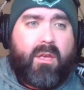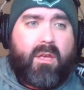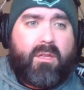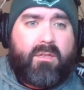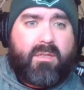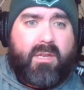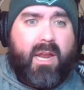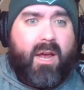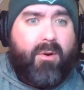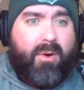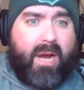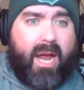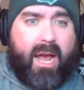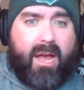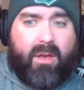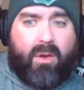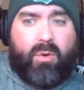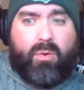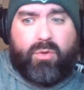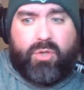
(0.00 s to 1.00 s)
to now a guy
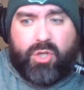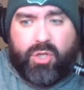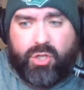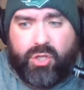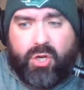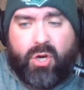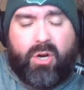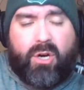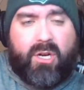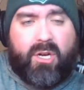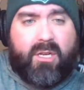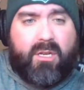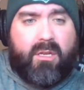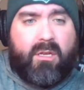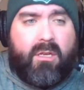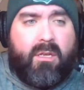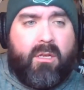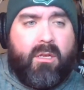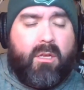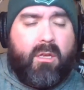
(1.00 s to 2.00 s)
who should,
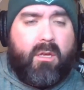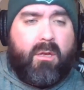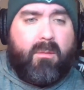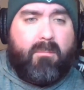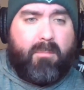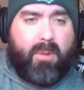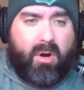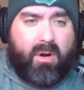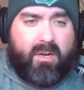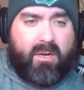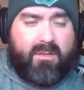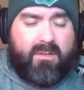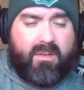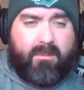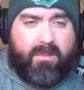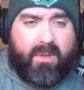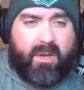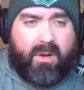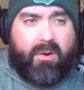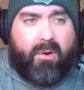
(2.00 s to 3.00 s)
barring
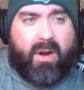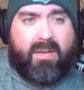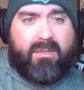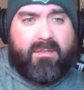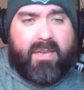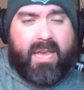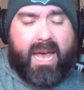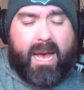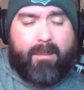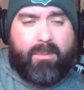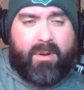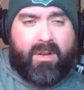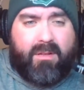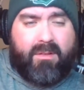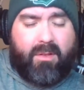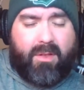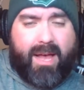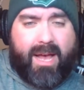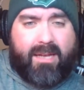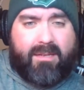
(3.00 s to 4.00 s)
something crazy happening the
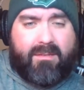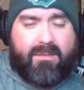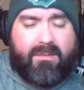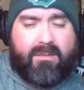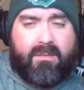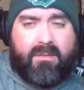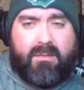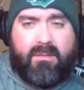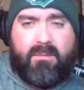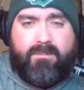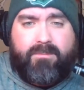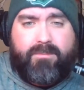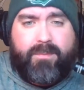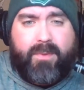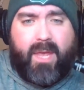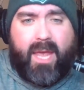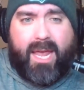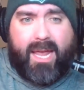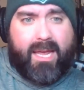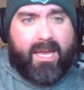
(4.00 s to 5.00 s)
last
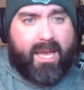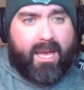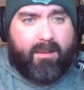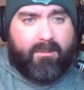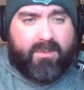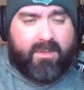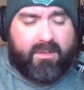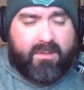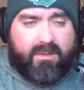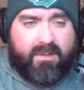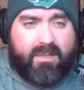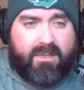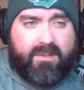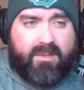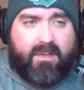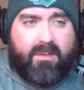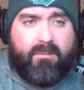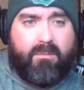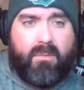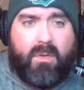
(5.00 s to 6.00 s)
8 games of the
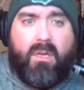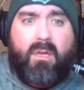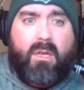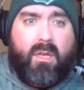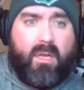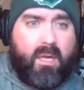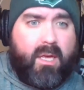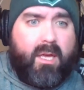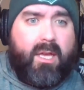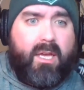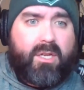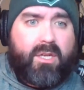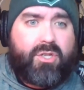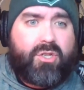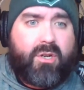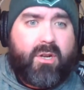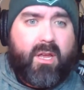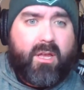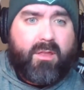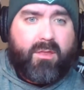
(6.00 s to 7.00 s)
season, he
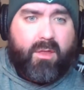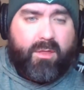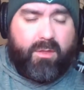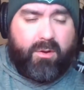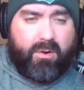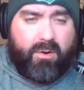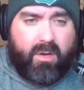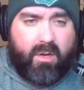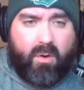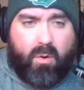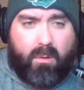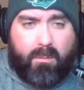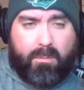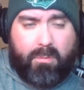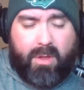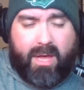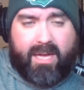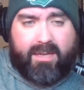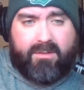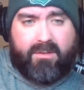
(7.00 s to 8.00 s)
should hit the 30-goal
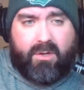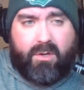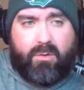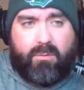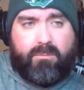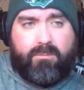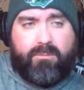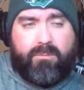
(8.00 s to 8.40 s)
plateau.